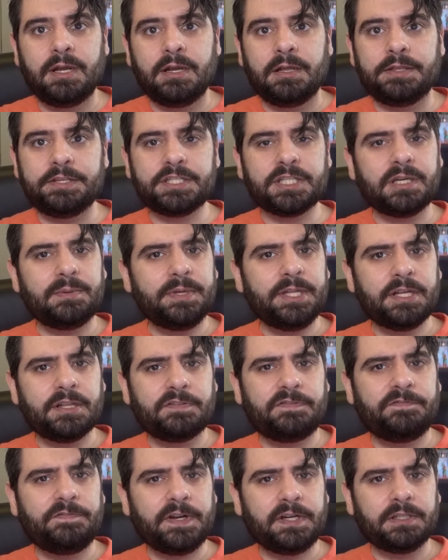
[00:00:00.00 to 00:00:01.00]
This is going to be another
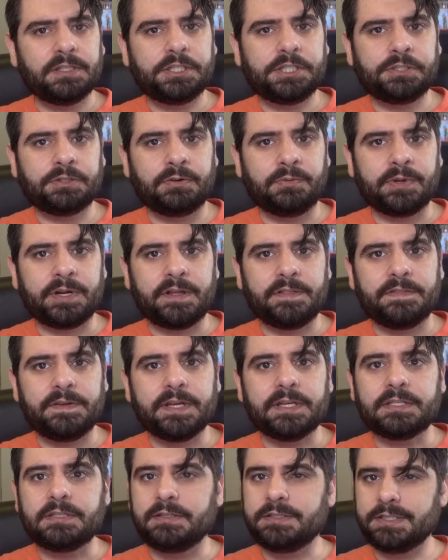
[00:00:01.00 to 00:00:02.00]
fairly short one, I
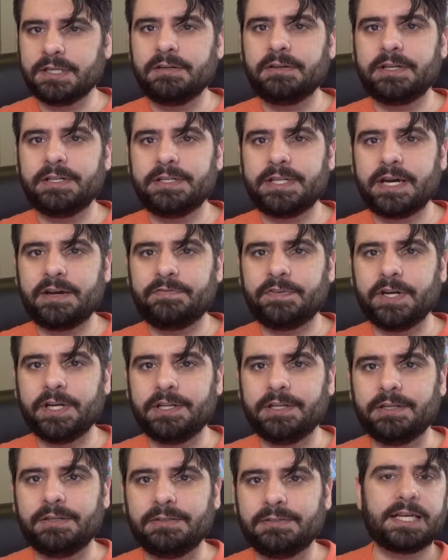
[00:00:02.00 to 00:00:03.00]
think, so let's go ahead and dive right
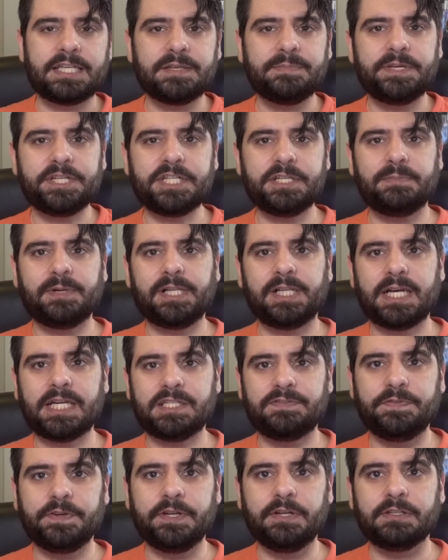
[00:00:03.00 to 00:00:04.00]
in. As I mentioned in my
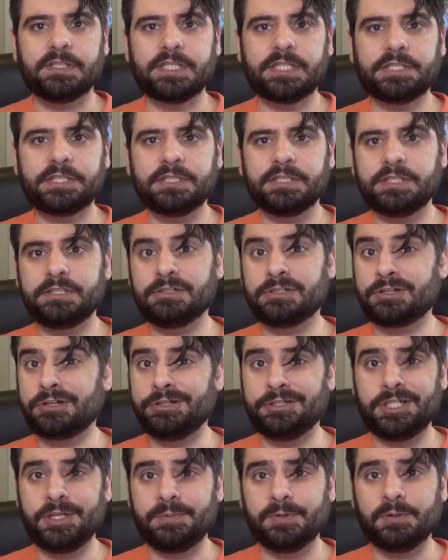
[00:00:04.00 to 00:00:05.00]
last video, Session Zeros aren't
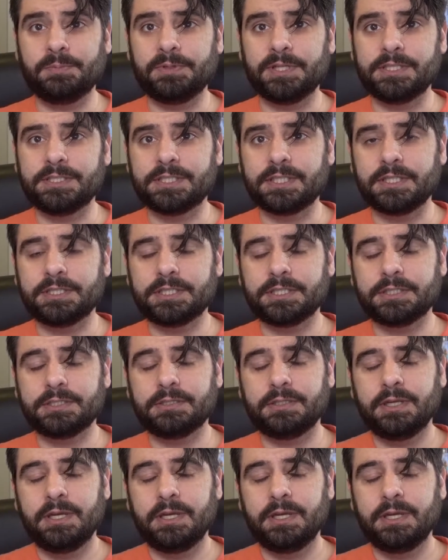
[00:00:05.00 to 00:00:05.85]
your typical play session.